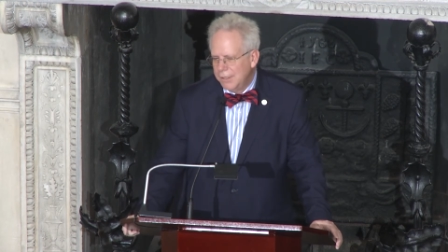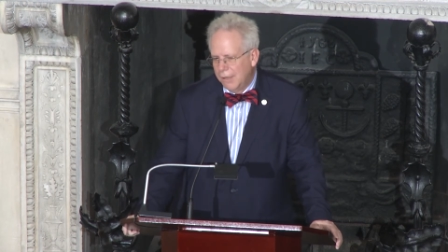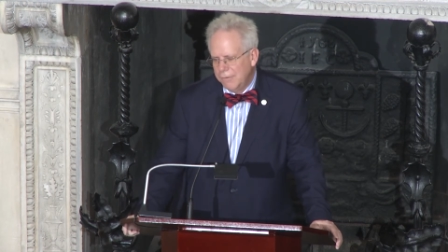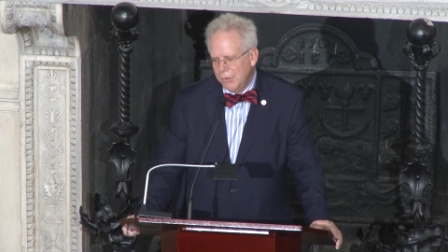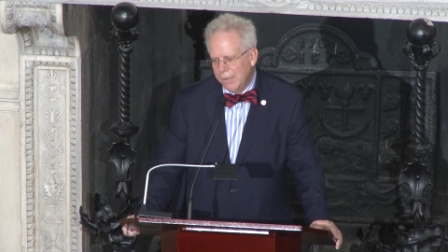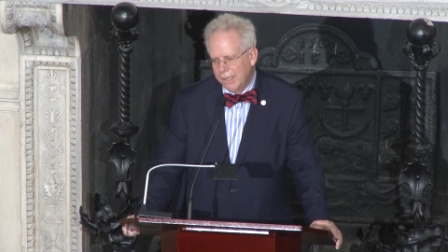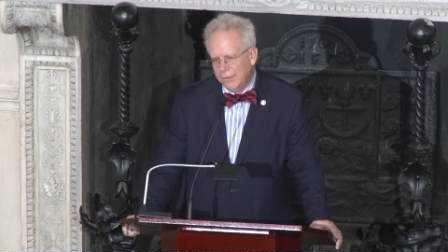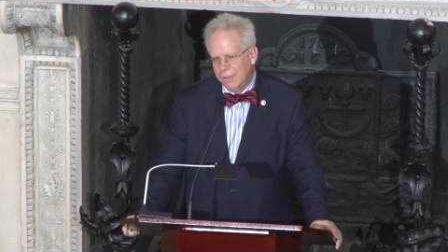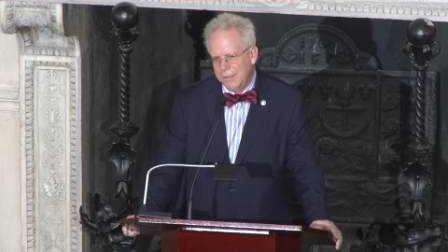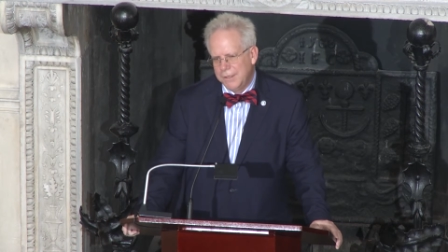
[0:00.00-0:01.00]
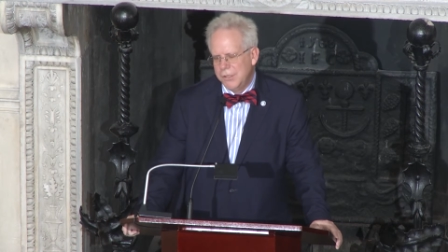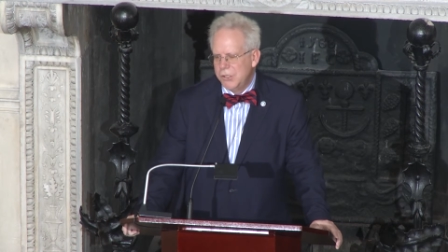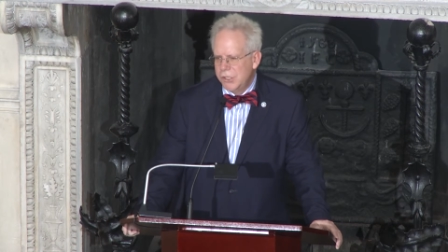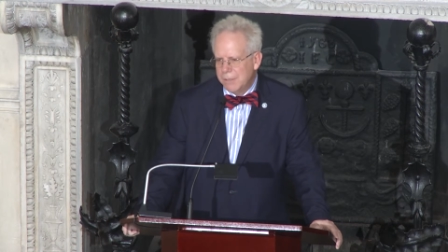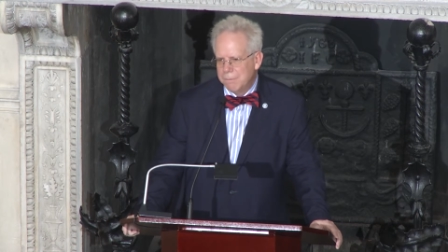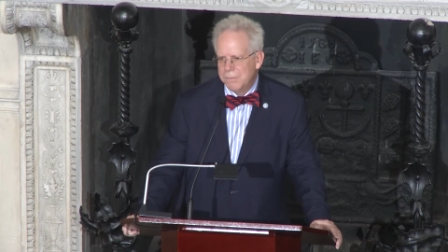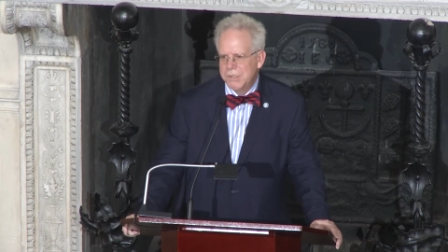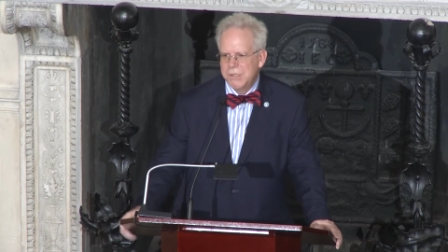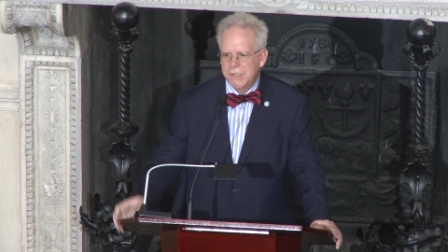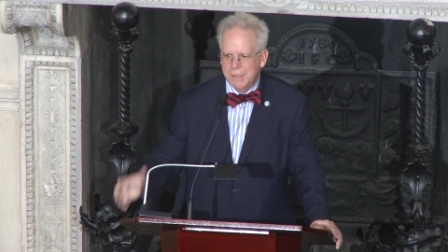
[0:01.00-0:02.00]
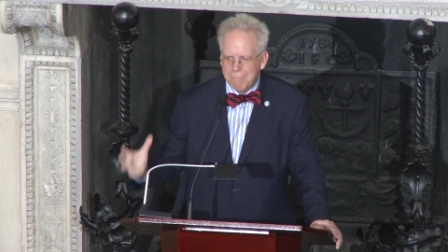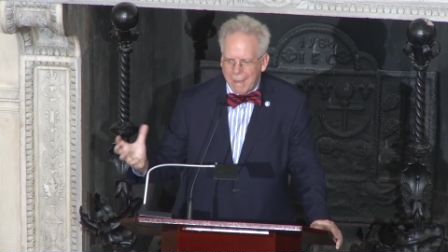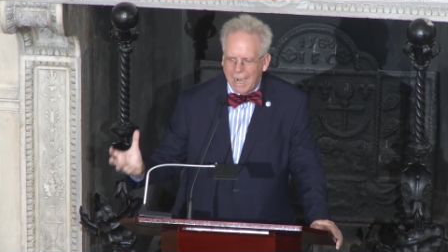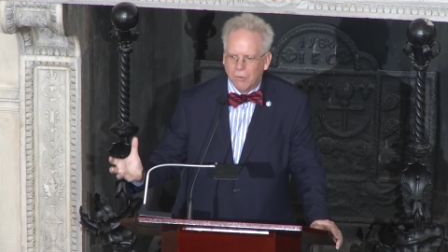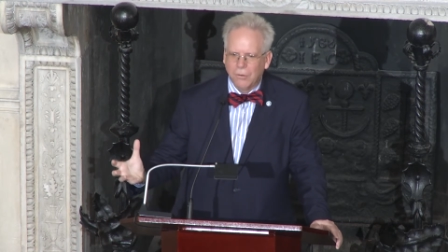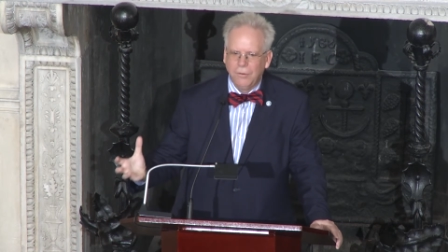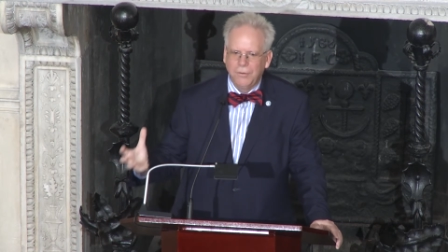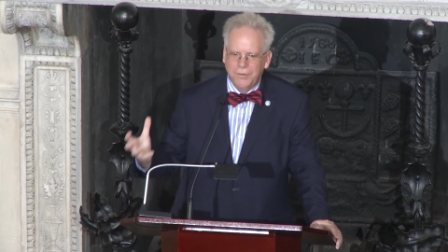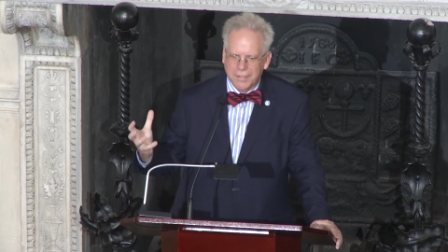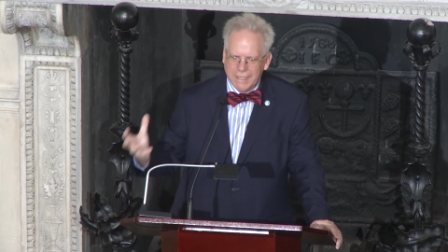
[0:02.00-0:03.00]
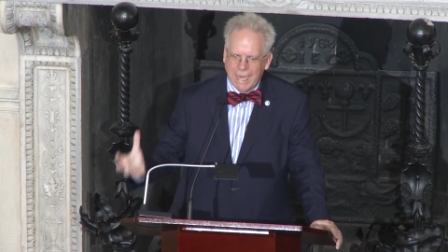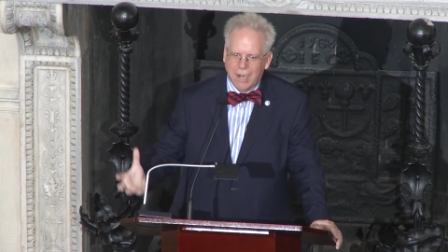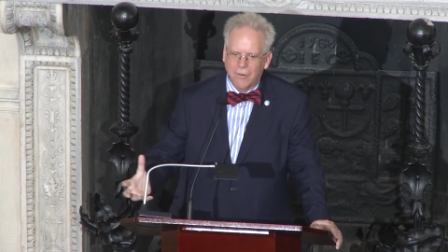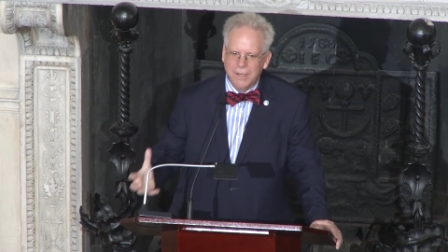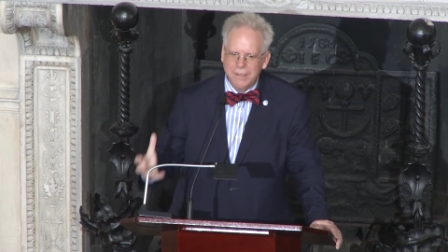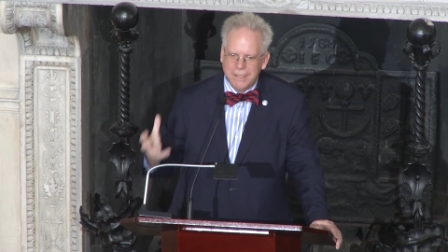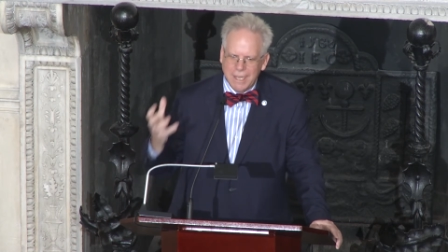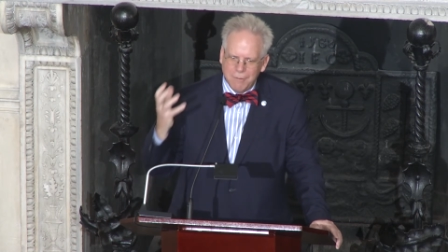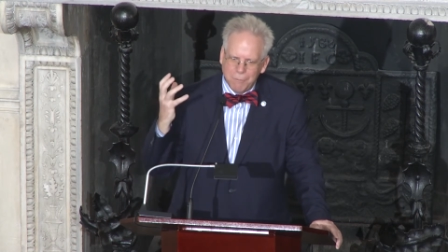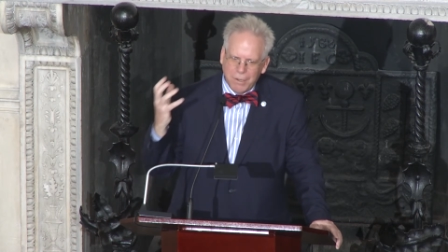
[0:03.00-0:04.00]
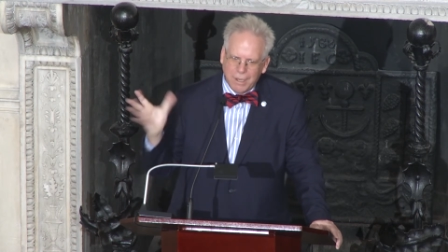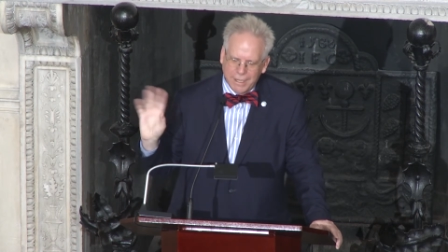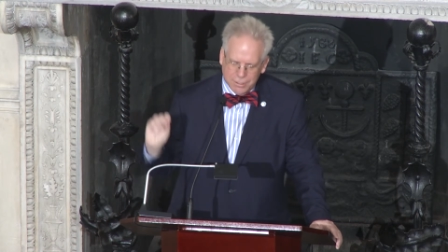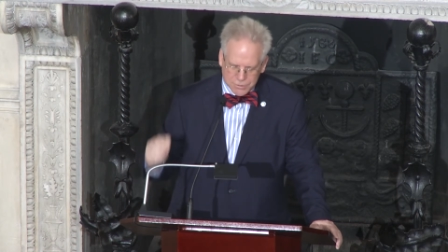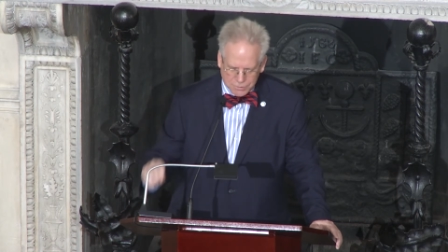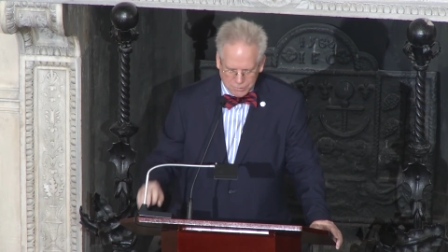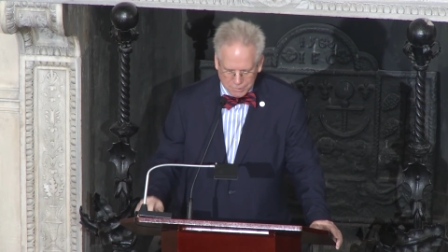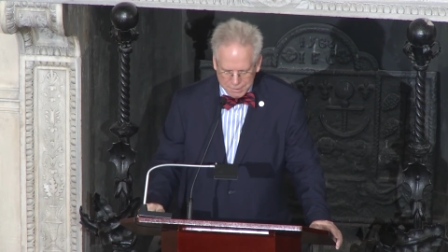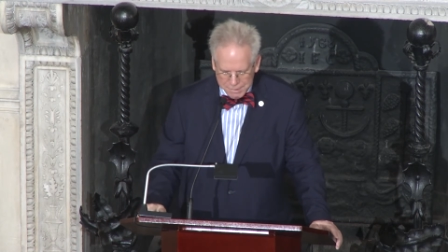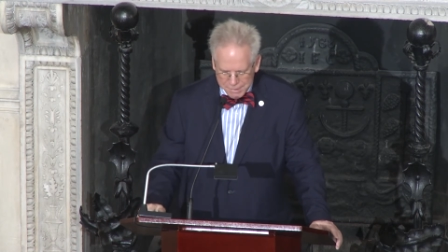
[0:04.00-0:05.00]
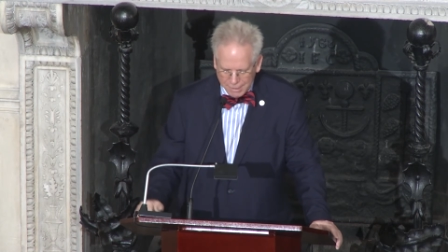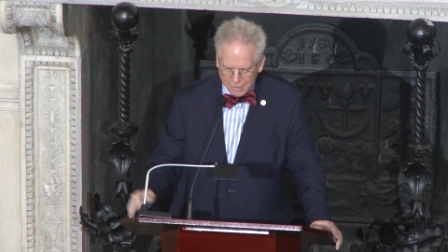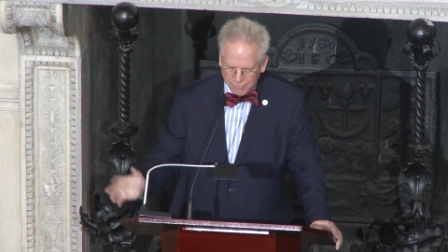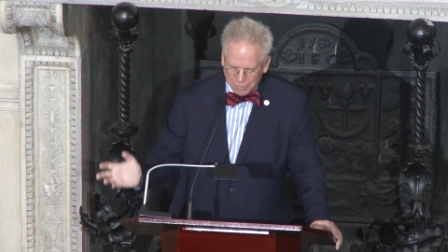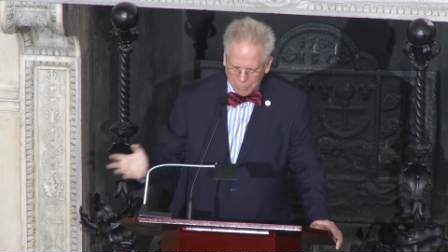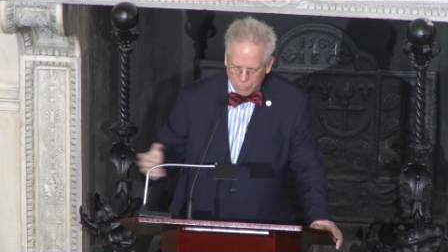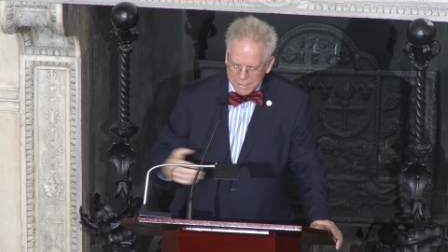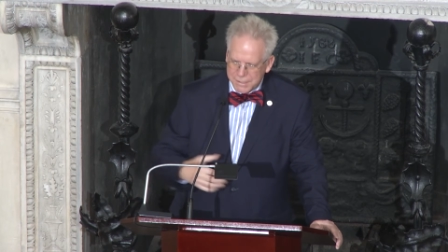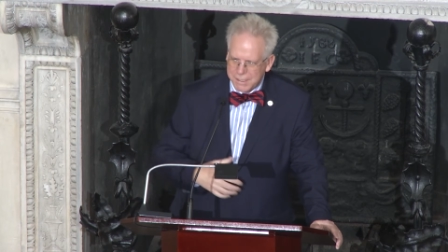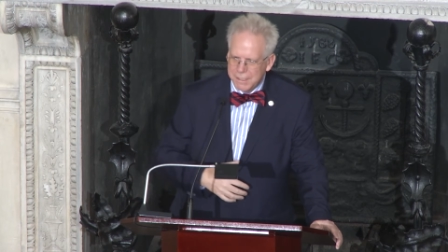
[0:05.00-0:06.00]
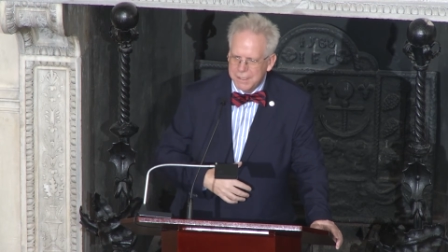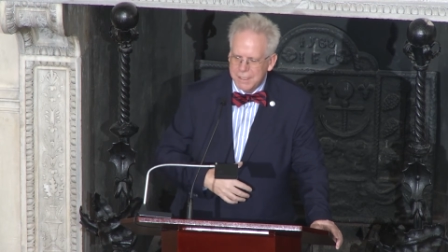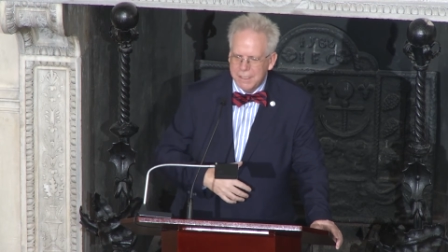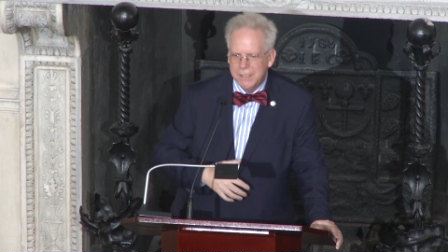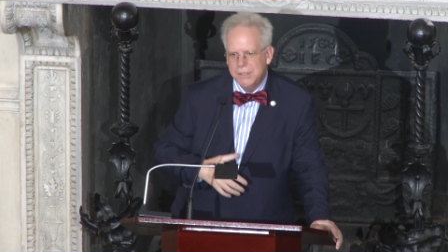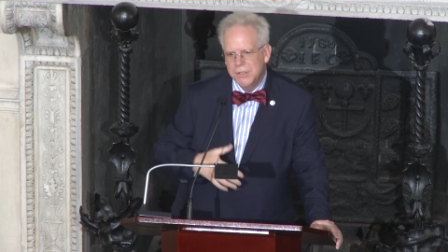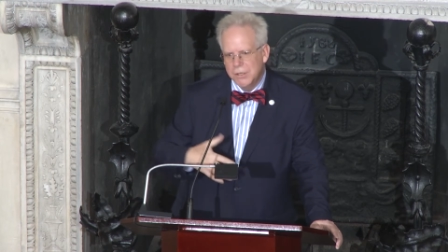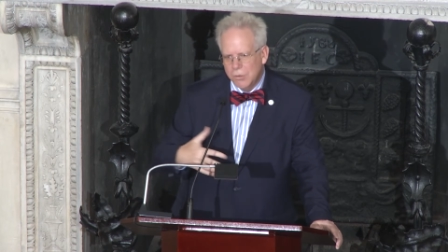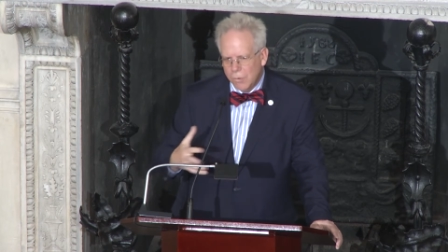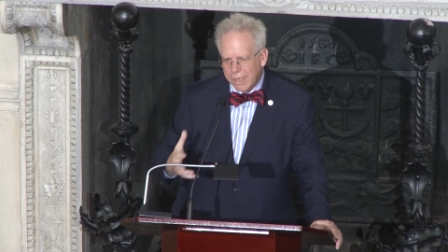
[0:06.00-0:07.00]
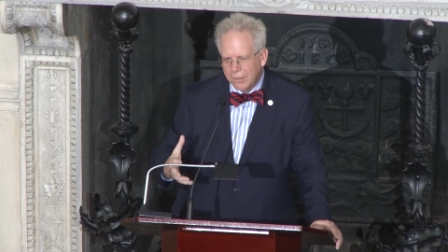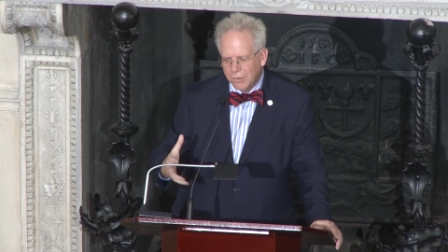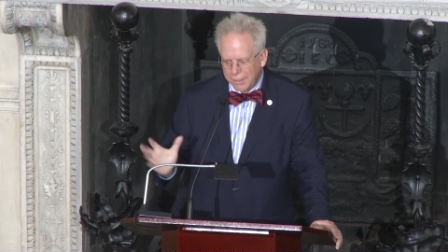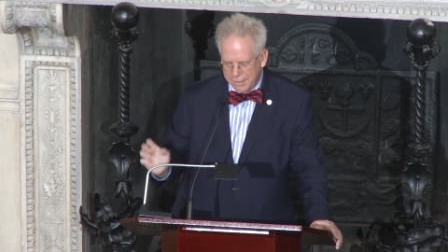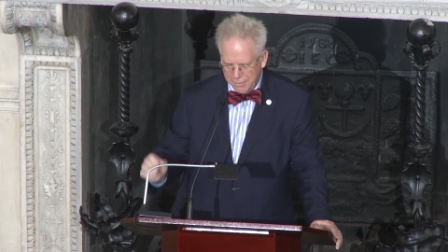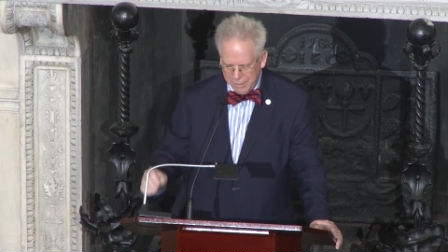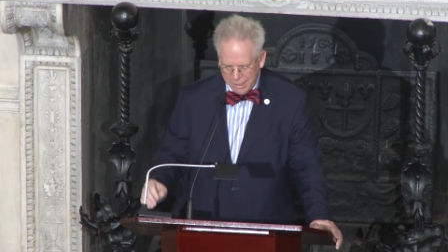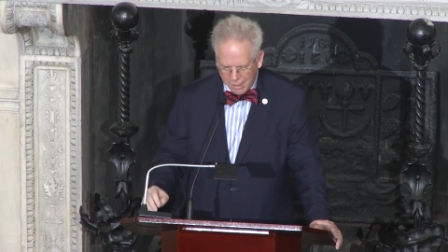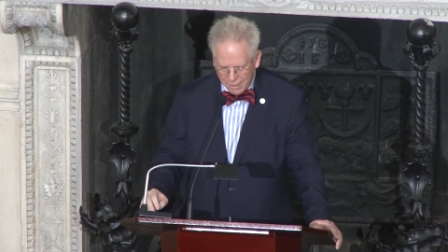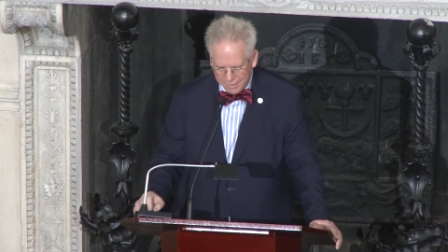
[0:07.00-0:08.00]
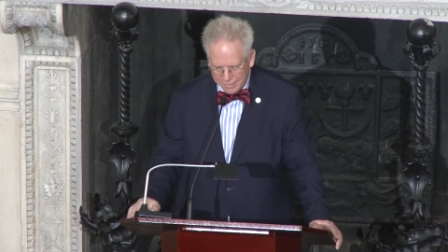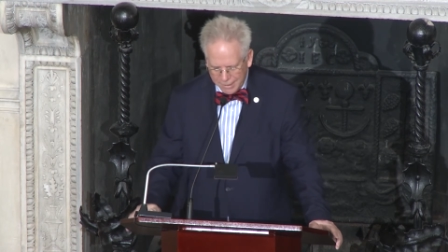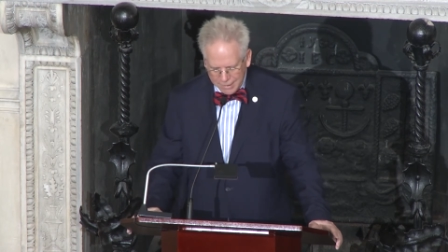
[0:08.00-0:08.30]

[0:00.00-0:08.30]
of New England into ships and barrels to carry the empire's goods from the West Indies to New England and beyond.